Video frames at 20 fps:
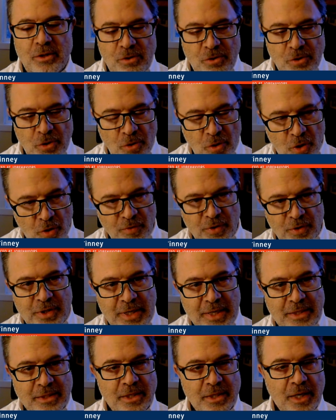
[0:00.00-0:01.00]
turnover
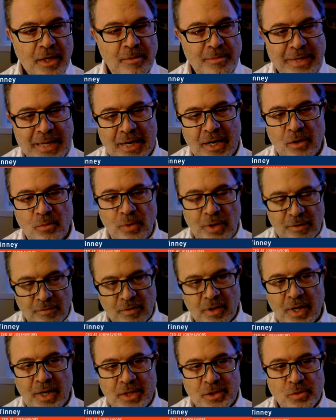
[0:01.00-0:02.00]
tends to come down. We have
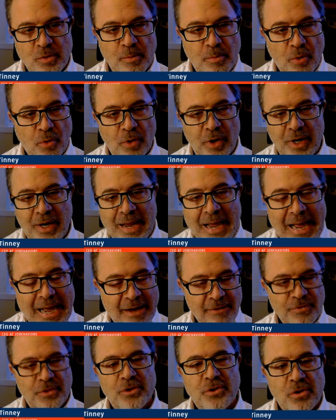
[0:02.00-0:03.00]
clients reporting
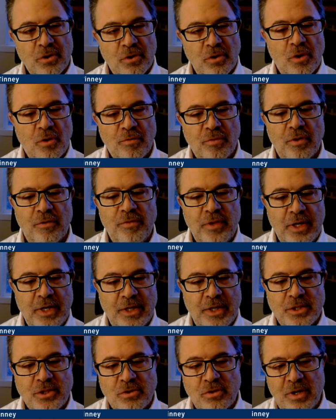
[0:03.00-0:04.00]
half the turnover of the
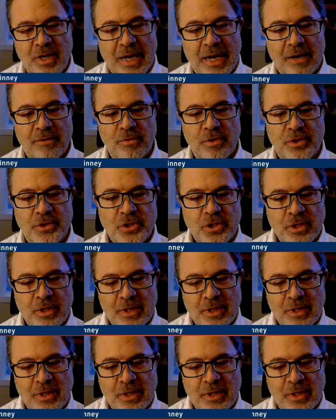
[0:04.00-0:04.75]
industry average.